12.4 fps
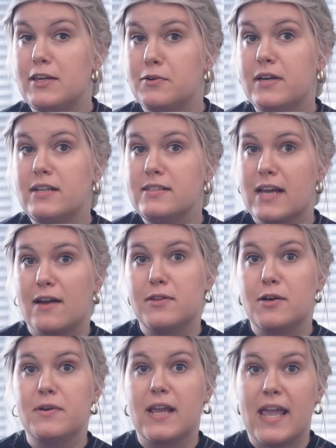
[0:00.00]
you can
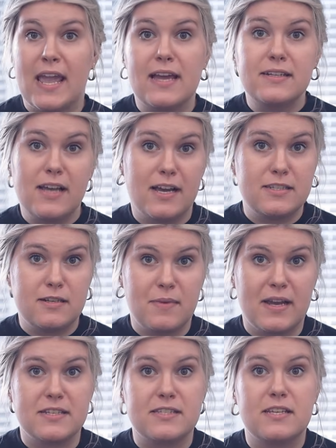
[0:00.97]
download and
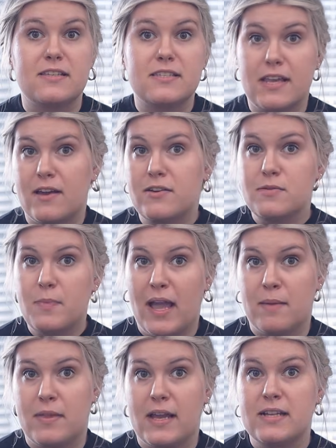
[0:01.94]
customize the sales
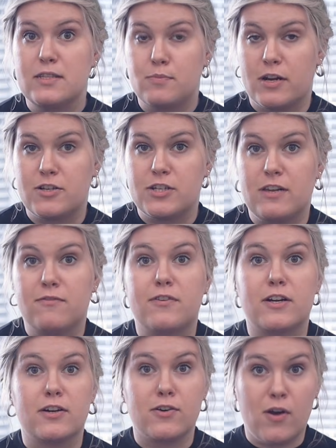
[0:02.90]
pipeline spreadsheet
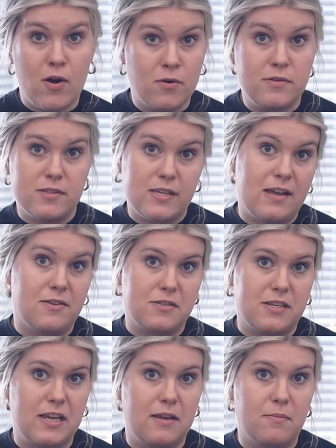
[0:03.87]
for your own sales
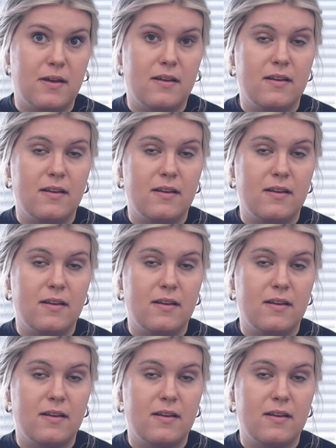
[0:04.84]
team.